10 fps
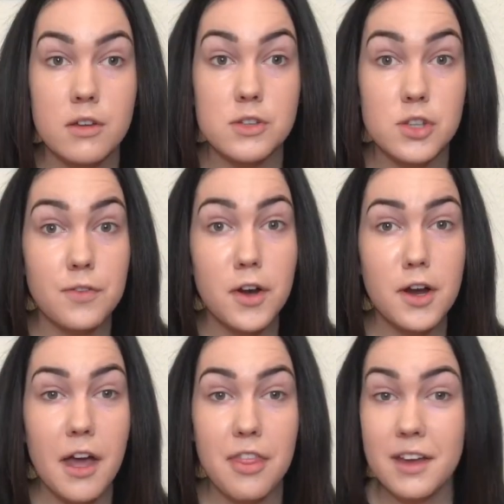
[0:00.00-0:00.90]
So far
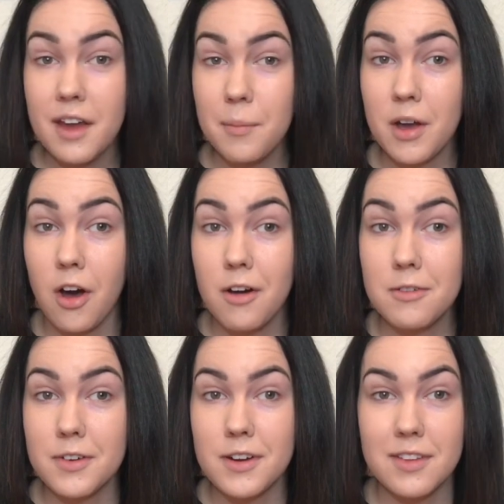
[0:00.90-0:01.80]
I think I'm a
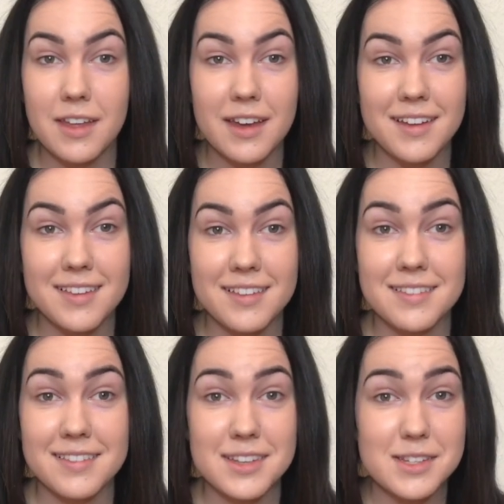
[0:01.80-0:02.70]
convert. Like,
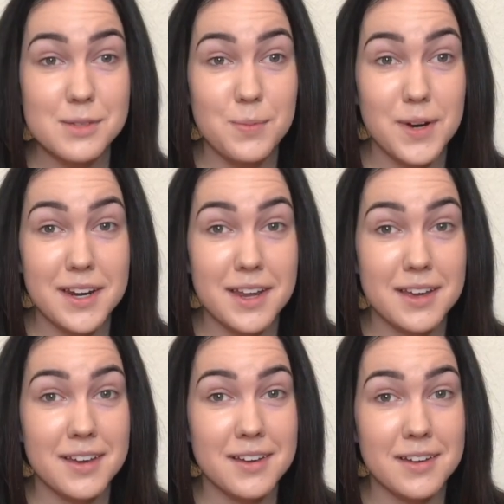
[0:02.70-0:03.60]
this is pretty
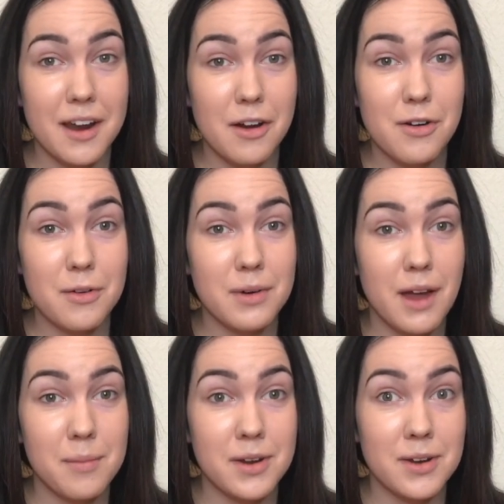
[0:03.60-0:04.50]
dang good. I don't know what
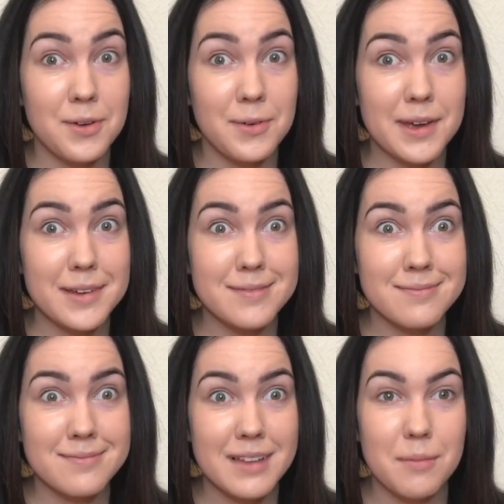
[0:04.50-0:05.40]
I've been doing.
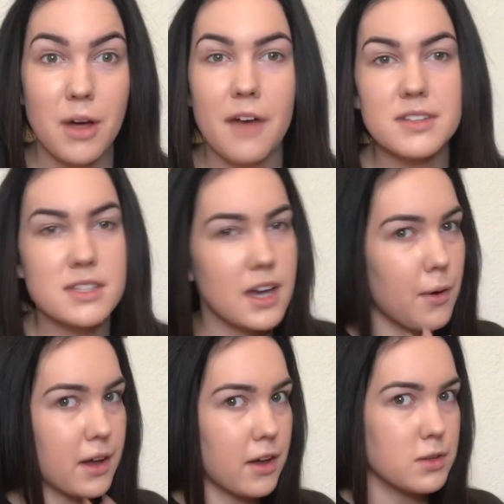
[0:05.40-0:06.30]
but I'll have to see how it